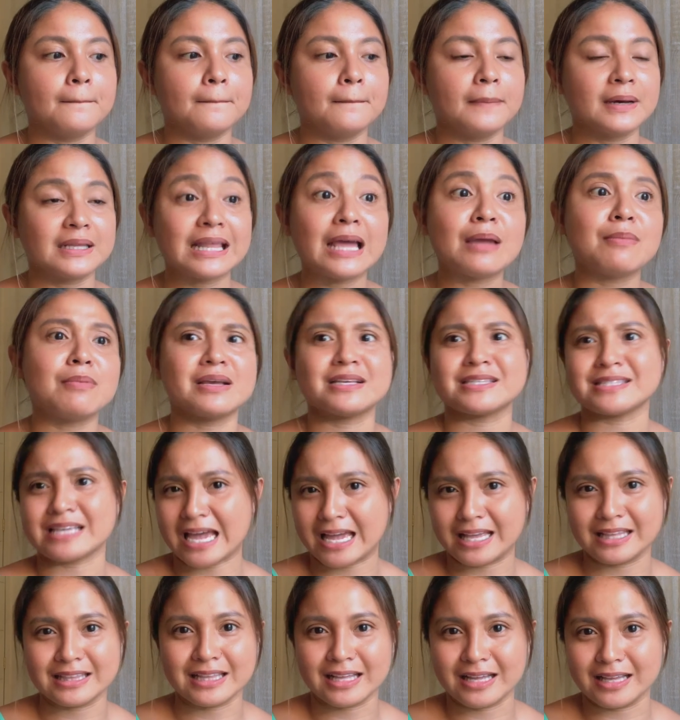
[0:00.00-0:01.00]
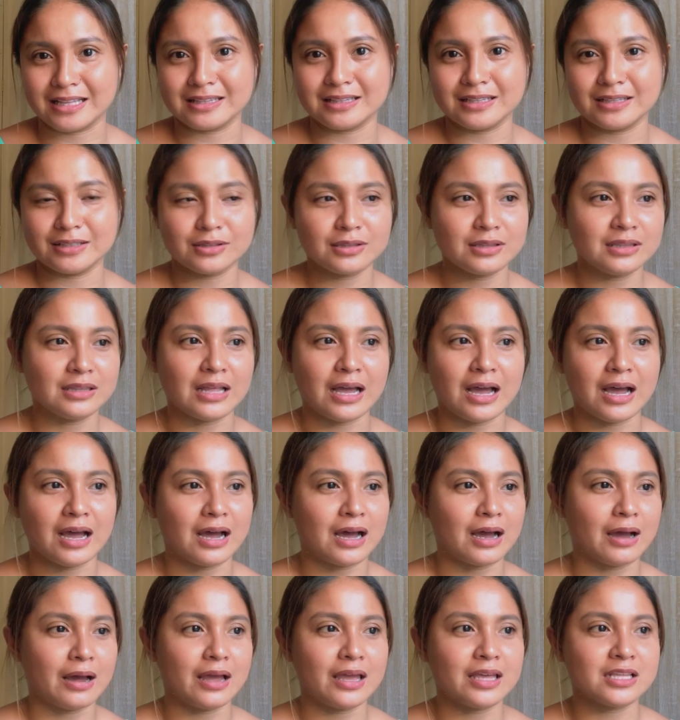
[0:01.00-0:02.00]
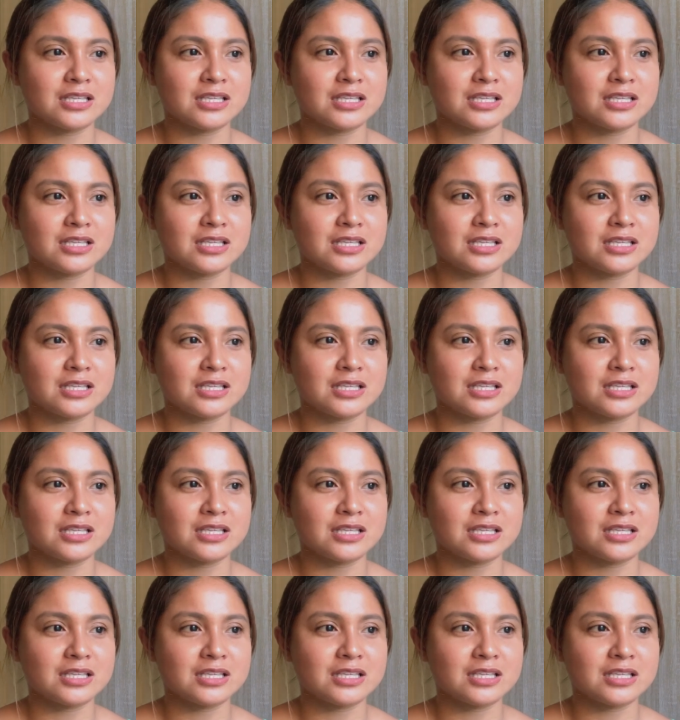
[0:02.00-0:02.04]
but I'm excited na